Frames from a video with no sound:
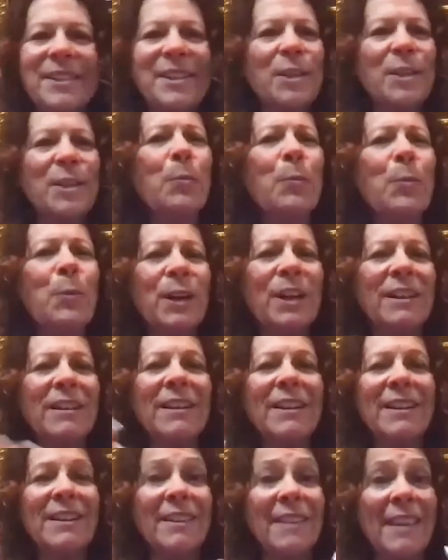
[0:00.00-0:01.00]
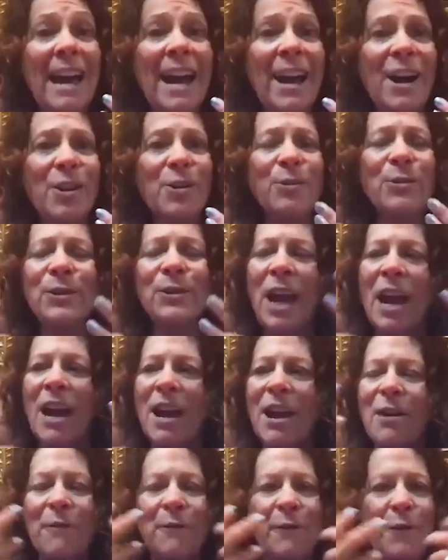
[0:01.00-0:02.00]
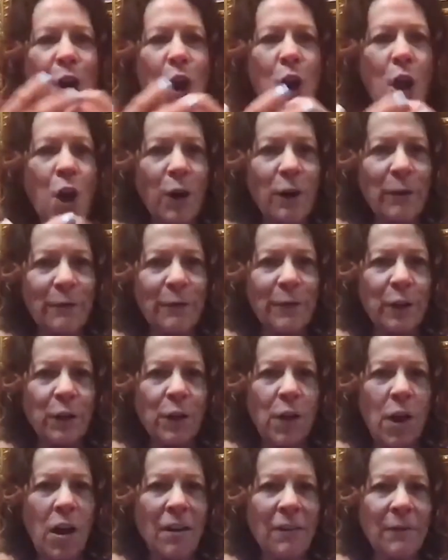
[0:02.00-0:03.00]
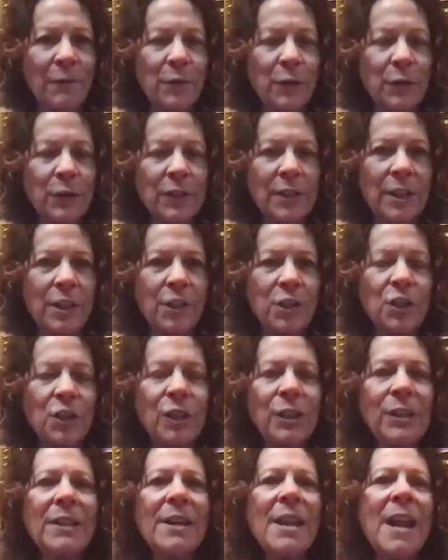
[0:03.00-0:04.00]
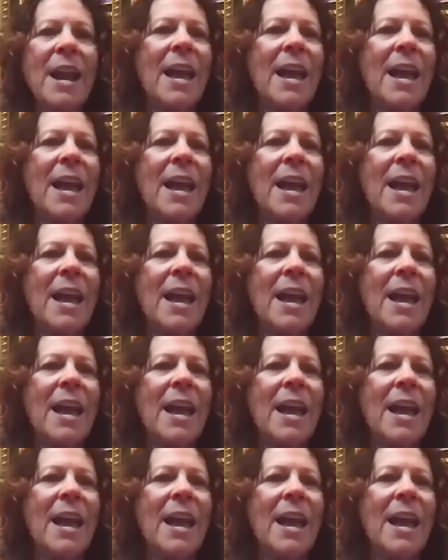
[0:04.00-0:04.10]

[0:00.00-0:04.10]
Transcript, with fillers: it really allows for heartfelt conversation